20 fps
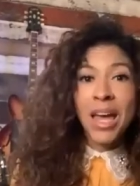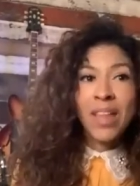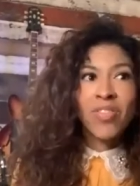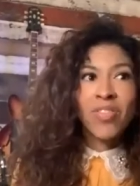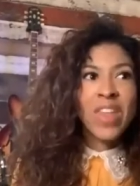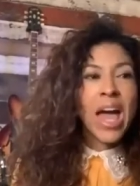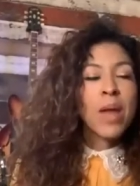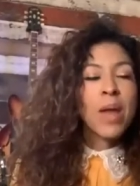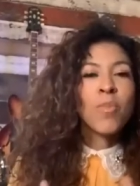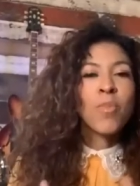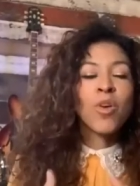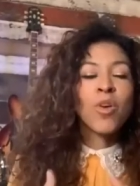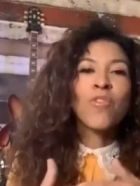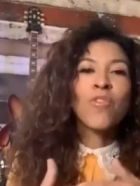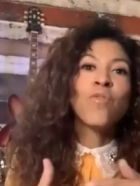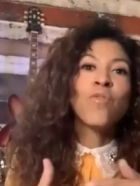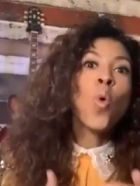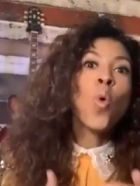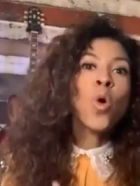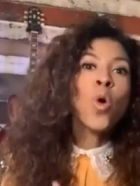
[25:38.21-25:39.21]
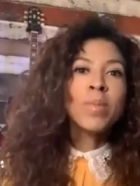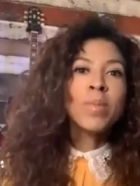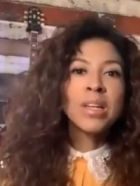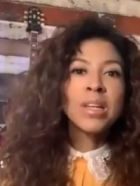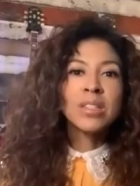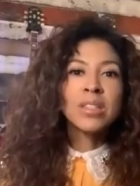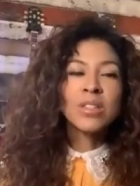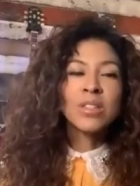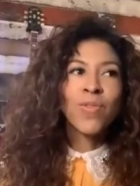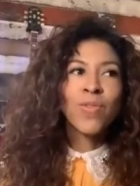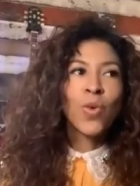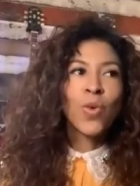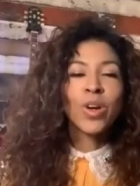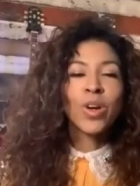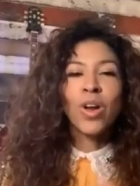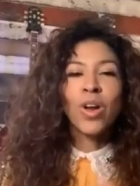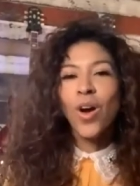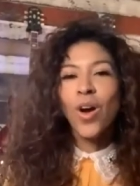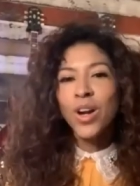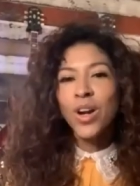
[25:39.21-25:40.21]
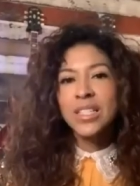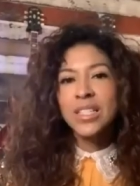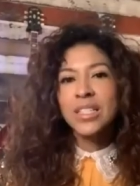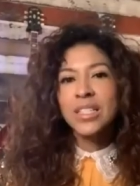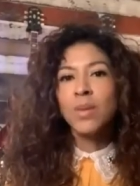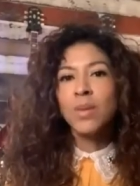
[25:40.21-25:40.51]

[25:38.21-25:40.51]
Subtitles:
And that performance for an artist